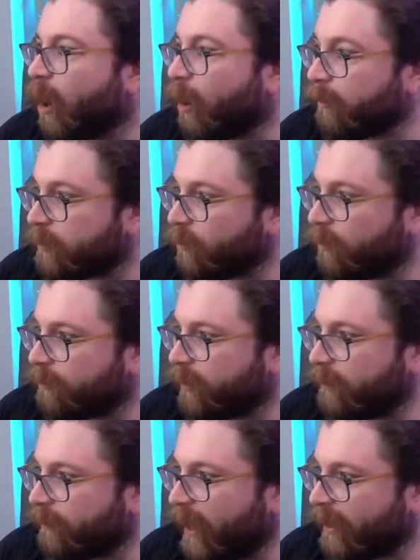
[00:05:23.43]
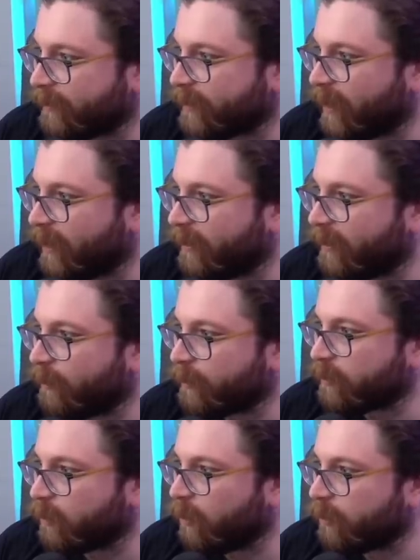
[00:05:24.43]
Arguably, at its height, it
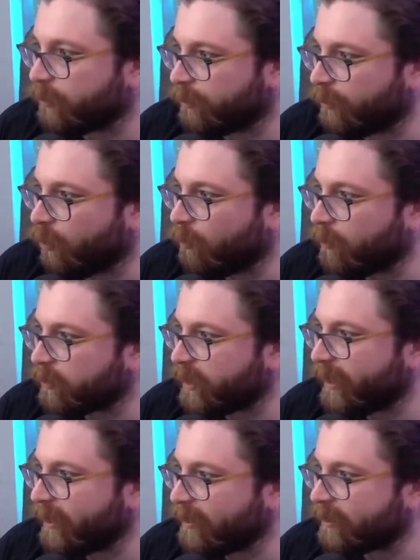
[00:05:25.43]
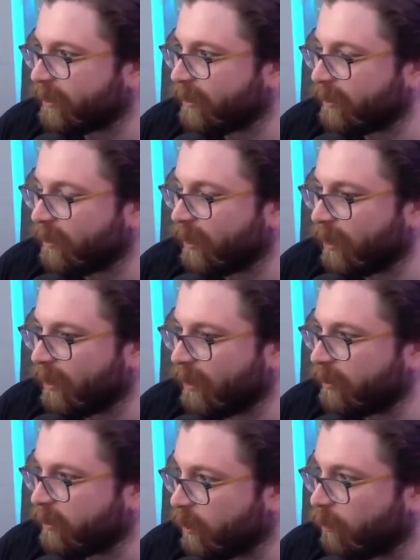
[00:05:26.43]
was larger than almost any city
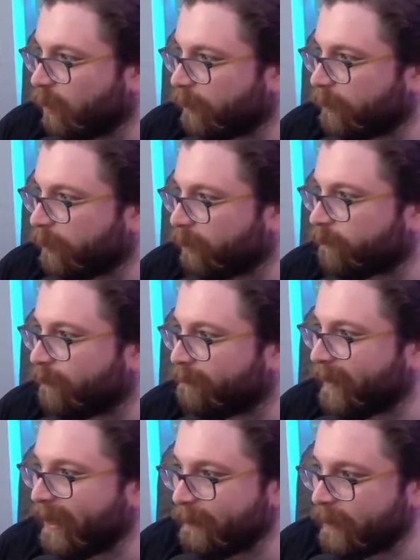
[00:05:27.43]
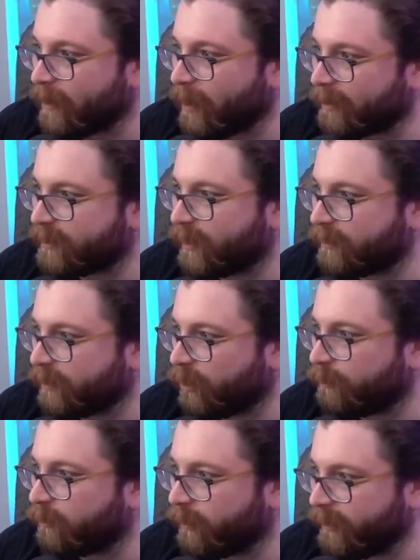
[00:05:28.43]
in Europe, apart from maybe
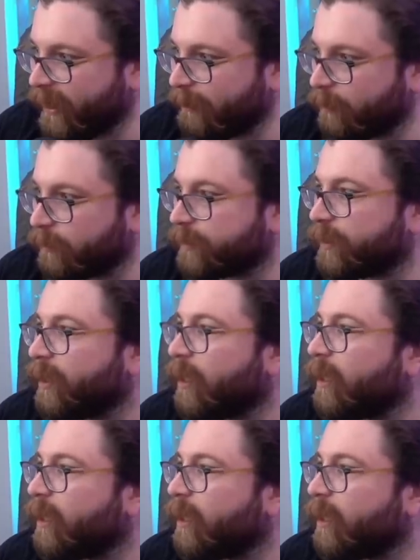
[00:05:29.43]
Constantinople and Naples.